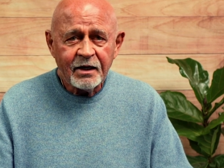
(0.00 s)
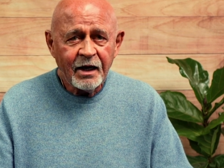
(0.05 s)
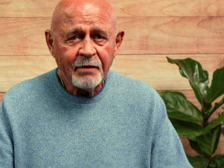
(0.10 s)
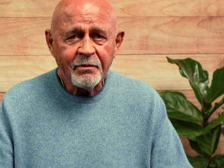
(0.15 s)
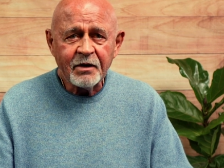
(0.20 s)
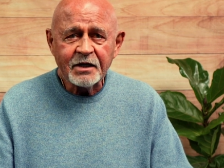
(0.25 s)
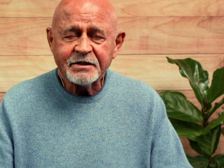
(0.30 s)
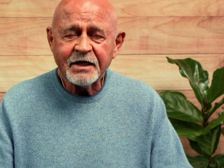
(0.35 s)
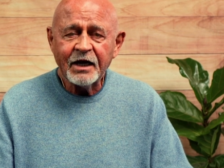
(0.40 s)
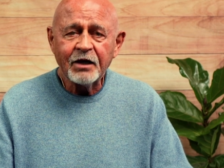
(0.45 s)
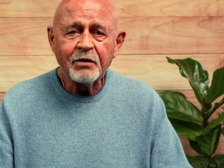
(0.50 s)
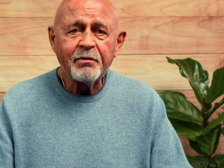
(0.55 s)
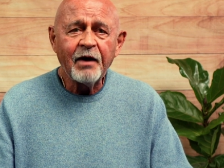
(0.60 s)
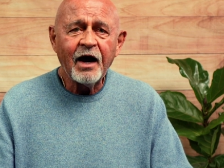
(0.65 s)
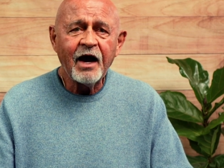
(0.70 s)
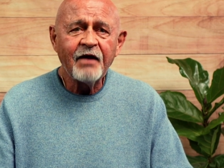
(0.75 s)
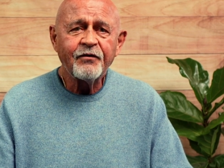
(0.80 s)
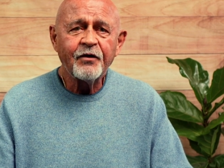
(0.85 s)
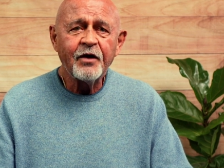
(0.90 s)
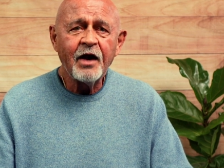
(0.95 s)
I'm going to say
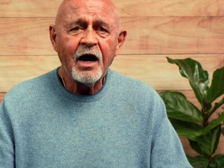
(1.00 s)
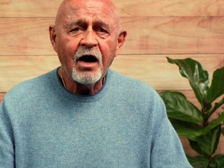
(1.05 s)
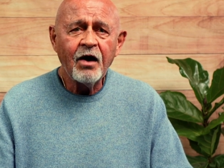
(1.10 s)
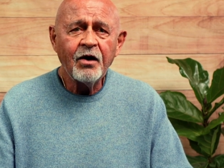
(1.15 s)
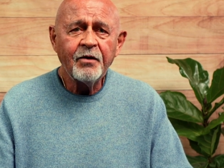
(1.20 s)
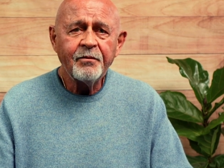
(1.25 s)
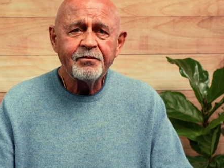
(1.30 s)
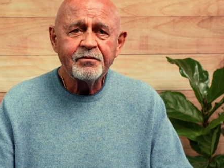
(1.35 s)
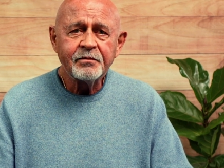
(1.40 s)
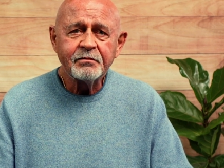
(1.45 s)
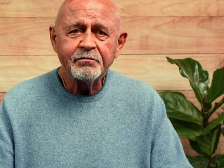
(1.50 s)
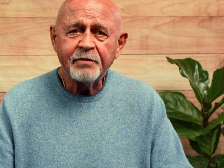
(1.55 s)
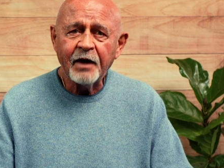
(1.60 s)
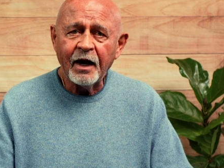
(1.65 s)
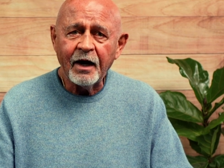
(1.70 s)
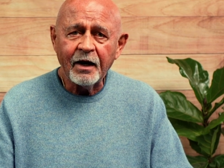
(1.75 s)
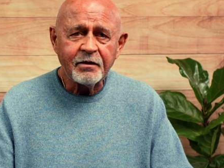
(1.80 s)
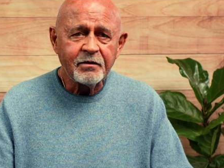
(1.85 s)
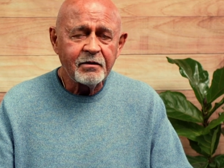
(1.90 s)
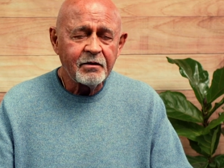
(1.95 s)
goodbye for now,
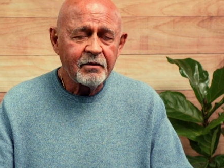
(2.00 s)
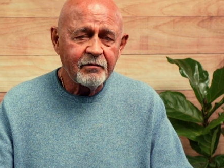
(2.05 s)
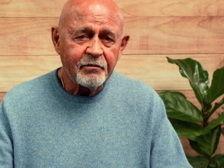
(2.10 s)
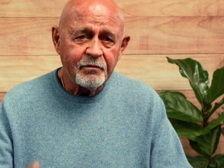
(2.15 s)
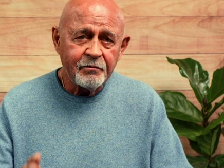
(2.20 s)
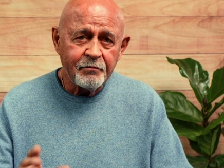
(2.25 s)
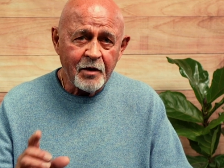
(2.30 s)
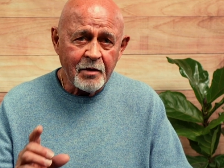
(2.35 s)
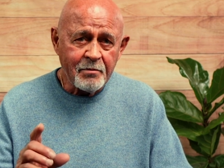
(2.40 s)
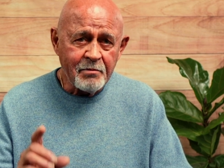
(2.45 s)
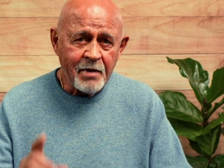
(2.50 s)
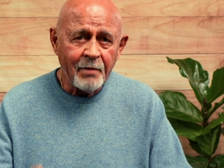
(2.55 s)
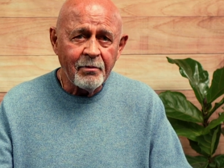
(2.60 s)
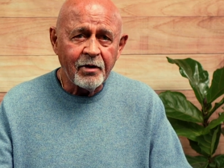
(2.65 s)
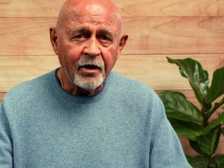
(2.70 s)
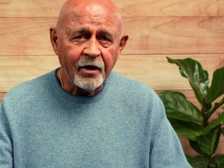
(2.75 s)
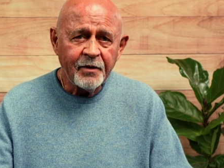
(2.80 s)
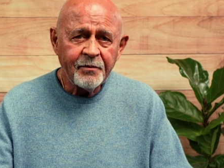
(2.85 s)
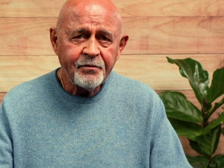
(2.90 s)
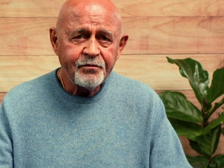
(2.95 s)
but
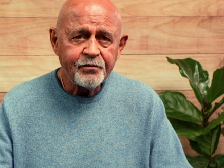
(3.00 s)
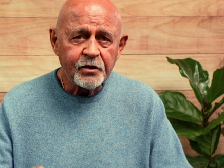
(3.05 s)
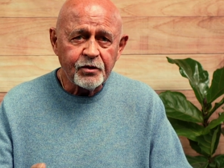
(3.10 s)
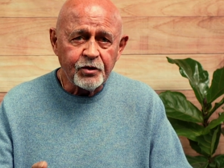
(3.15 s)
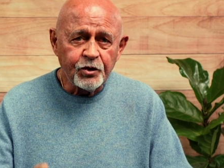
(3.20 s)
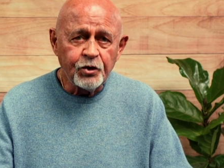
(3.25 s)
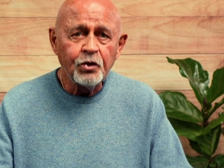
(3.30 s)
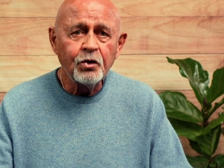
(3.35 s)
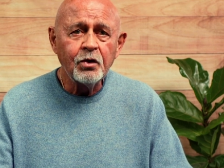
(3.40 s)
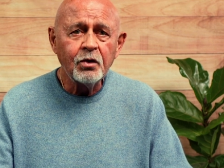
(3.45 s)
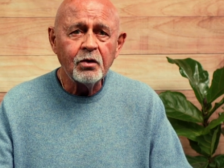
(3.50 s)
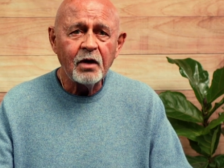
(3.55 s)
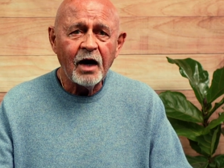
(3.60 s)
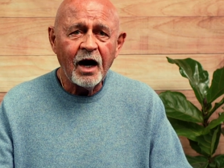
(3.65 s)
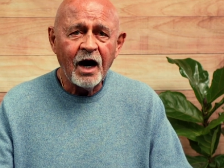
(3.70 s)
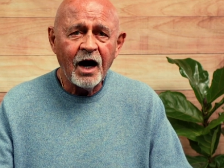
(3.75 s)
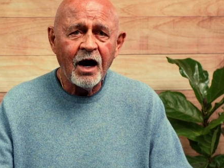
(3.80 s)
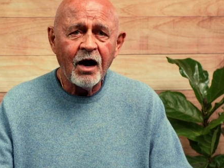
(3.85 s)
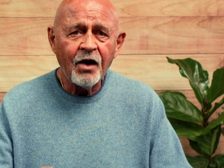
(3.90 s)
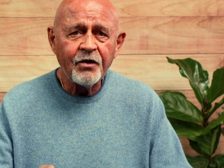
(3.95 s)
remember,
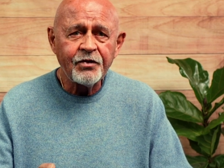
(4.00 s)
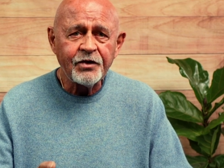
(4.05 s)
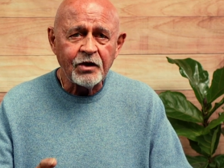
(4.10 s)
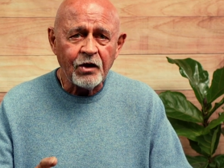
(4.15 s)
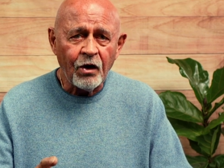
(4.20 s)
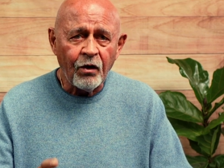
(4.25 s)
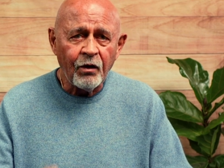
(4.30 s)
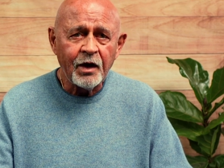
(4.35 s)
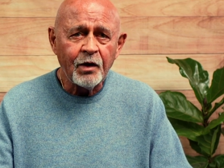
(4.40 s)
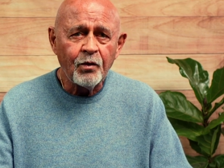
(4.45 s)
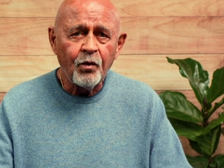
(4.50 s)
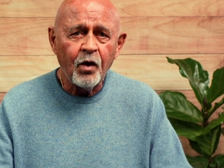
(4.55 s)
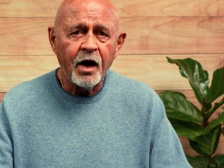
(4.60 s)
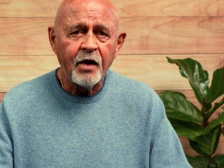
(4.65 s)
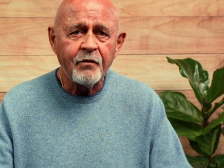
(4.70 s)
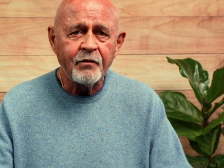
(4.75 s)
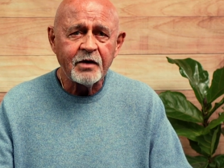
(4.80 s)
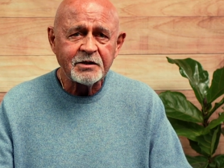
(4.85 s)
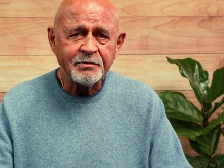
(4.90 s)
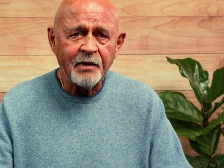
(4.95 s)
you are the only
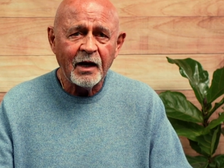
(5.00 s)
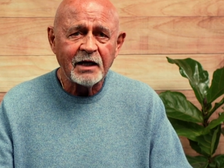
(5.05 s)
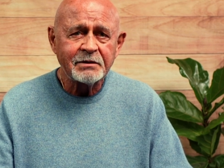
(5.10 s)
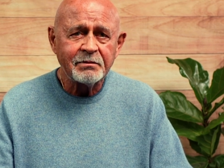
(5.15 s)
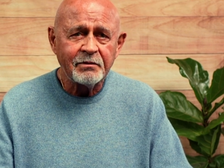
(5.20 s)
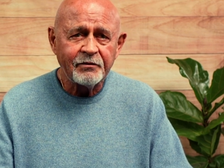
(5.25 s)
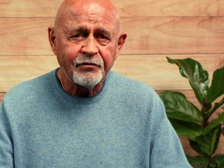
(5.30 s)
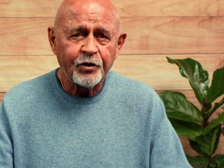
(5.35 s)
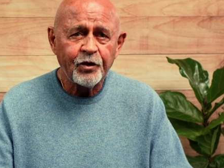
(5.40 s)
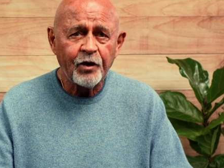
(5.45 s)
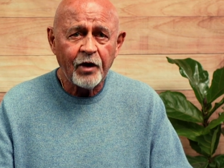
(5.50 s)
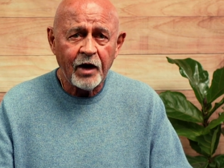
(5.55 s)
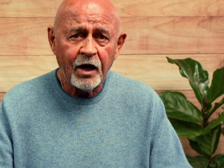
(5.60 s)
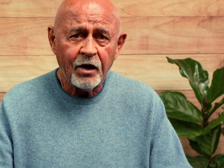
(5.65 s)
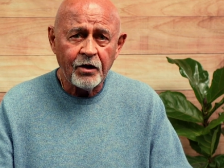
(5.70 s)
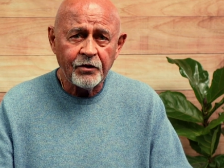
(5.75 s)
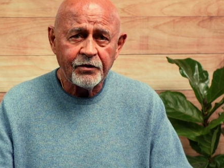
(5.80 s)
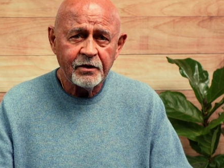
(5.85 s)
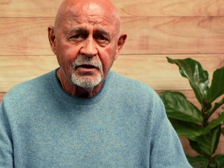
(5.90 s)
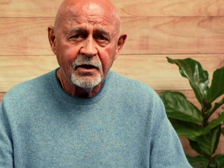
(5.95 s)
one responsible for your
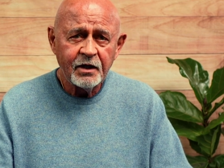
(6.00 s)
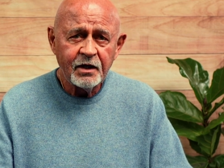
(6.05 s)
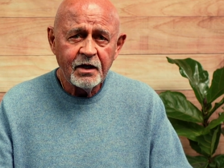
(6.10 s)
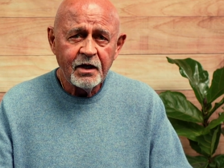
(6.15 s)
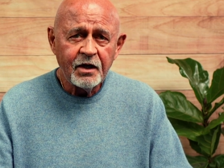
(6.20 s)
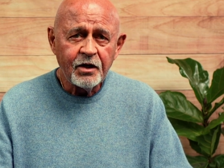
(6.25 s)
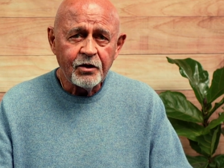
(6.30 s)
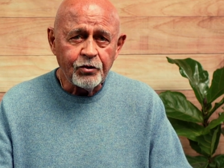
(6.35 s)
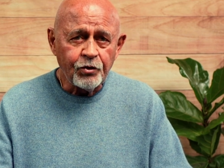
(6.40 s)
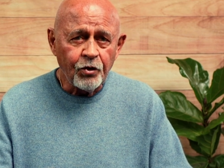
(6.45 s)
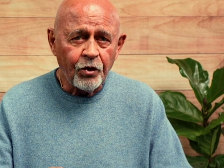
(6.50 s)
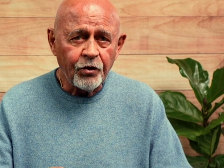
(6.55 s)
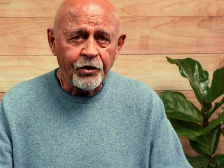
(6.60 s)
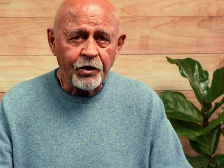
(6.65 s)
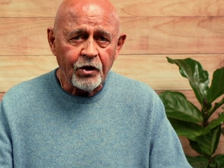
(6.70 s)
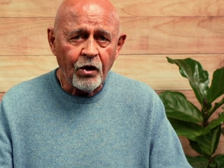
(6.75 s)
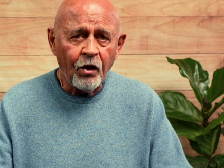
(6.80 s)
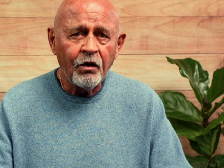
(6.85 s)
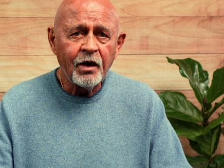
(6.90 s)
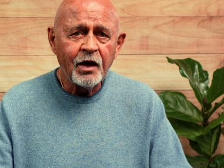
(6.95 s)
health. You're
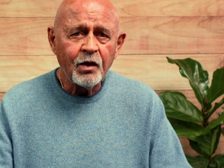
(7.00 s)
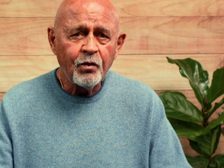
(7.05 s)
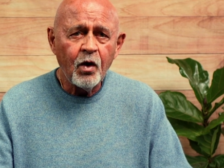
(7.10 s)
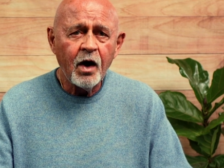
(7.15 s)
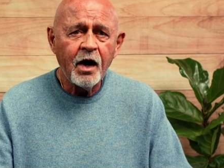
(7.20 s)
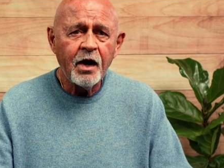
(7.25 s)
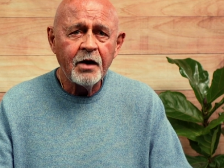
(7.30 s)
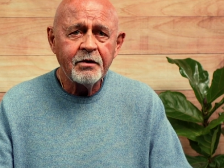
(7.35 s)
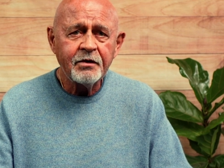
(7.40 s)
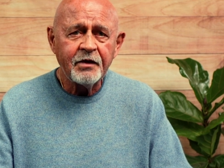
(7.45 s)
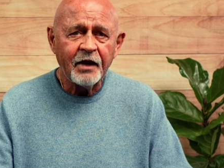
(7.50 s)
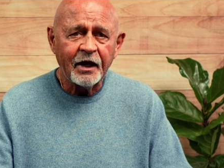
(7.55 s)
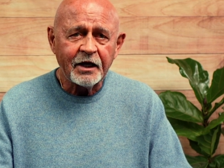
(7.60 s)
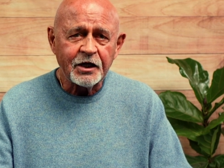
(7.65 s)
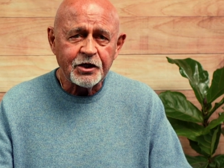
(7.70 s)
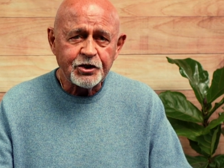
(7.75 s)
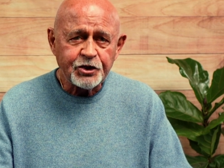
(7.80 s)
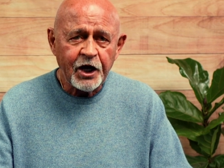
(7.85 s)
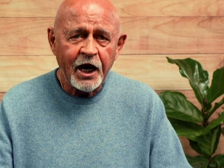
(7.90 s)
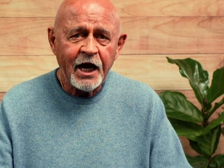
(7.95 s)
the only one that
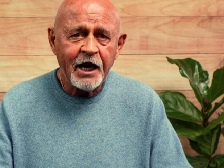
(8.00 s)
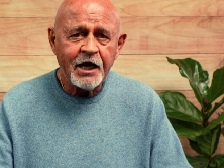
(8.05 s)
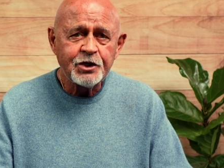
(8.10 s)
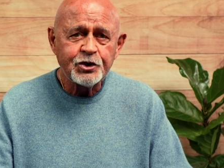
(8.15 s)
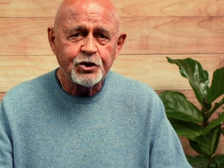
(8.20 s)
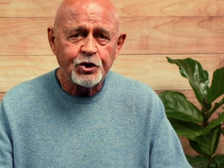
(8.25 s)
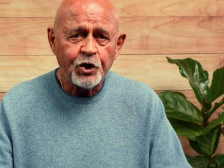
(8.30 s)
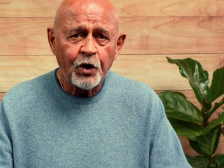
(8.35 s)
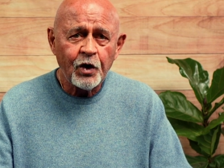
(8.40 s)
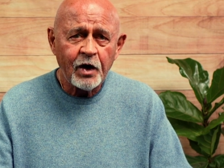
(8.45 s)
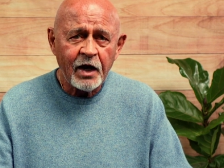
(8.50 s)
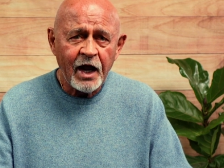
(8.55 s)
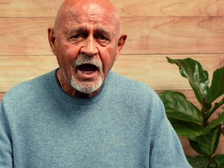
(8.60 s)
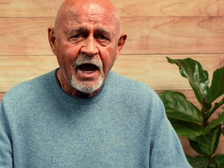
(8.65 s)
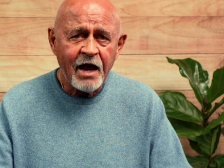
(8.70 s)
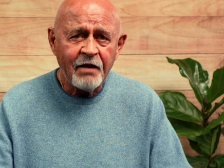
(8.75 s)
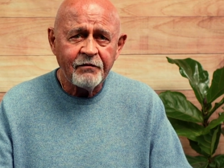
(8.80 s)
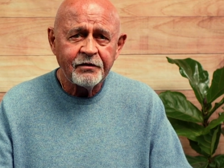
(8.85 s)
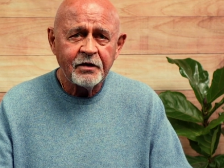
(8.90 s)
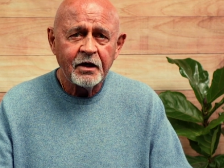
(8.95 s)
can change your
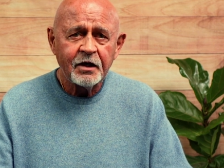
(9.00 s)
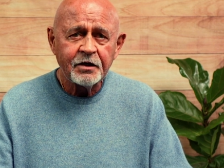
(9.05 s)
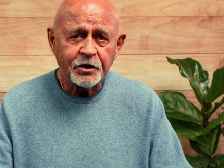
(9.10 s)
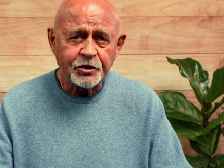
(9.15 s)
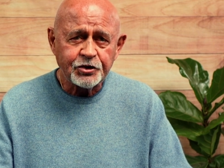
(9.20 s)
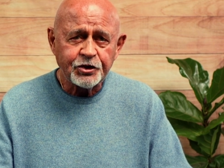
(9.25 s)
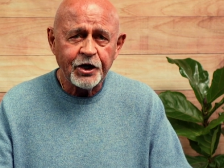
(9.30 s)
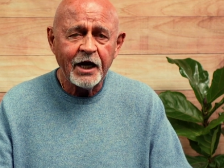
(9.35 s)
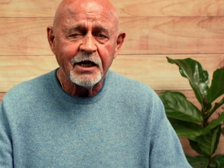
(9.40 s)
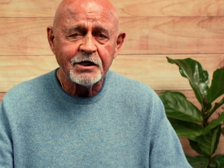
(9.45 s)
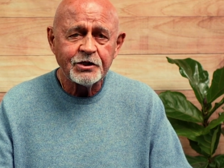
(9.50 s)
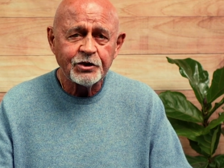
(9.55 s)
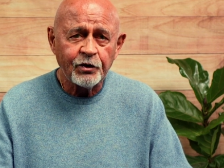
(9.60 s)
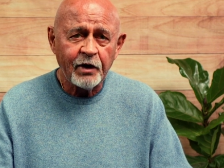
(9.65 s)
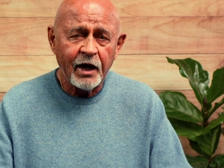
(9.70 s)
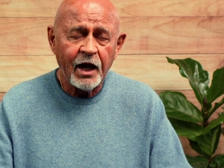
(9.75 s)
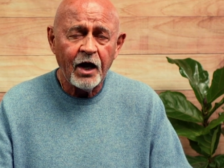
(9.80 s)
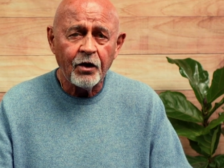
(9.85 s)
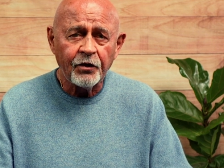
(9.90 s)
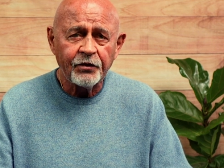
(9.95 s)
life to change
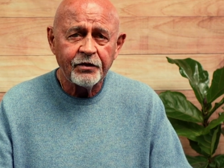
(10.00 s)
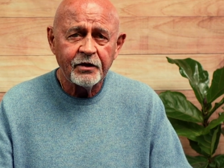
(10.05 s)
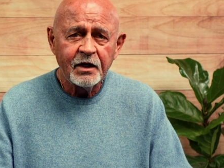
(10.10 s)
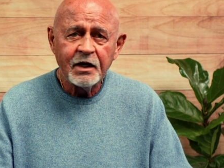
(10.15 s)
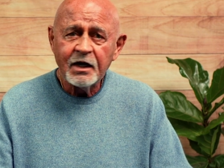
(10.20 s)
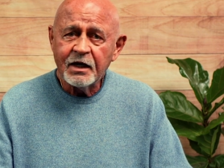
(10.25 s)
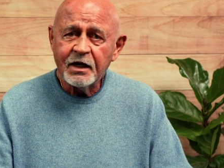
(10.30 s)
your health.